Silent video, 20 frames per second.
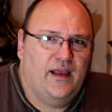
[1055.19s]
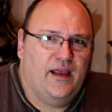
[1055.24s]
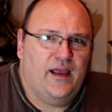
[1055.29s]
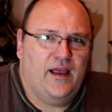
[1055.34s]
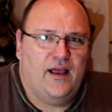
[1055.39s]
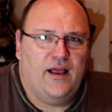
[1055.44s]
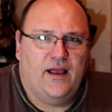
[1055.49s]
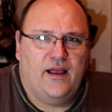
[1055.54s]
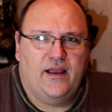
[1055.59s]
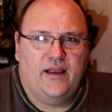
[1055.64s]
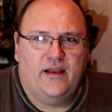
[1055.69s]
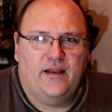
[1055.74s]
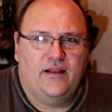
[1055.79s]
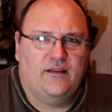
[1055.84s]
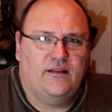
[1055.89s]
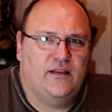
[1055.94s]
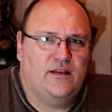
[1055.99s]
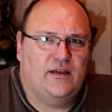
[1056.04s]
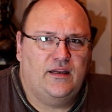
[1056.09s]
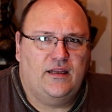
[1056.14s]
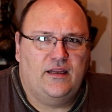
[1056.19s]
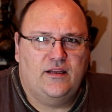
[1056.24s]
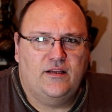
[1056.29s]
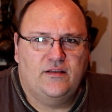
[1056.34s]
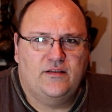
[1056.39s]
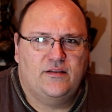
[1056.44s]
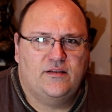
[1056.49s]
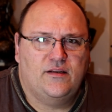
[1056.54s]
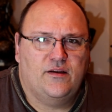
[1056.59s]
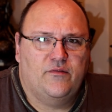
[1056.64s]
in the
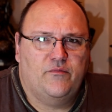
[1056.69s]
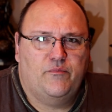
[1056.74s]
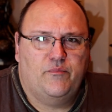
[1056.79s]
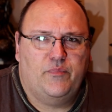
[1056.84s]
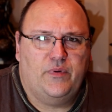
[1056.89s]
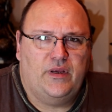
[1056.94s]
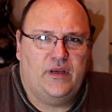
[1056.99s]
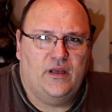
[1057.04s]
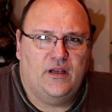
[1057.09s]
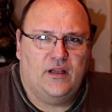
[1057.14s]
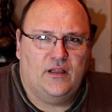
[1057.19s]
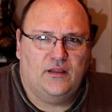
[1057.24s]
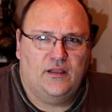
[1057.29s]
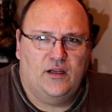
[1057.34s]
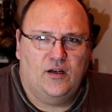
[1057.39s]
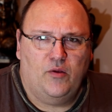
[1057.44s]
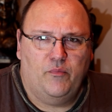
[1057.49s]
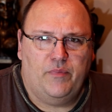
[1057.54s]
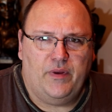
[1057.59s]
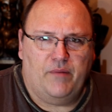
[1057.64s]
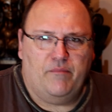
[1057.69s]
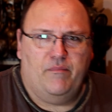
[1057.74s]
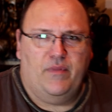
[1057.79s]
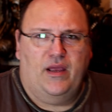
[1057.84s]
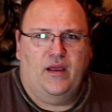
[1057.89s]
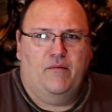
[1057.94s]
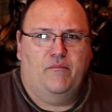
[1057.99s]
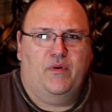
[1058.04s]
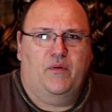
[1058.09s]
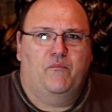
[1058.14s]
needs of being a little bit
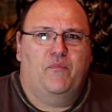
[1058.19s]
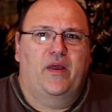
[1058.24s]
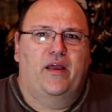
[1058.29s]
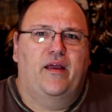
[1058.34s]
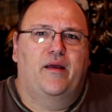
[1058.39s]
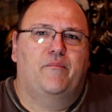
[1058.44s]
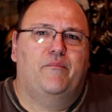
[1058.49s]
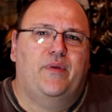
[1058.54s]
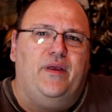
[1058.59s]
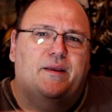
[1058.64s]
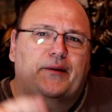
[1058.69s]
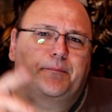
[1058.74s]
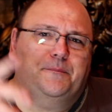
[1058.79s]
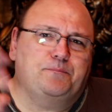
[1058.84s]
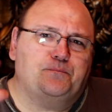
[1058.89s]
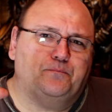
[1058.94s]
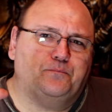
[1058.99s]
mamby-pamby.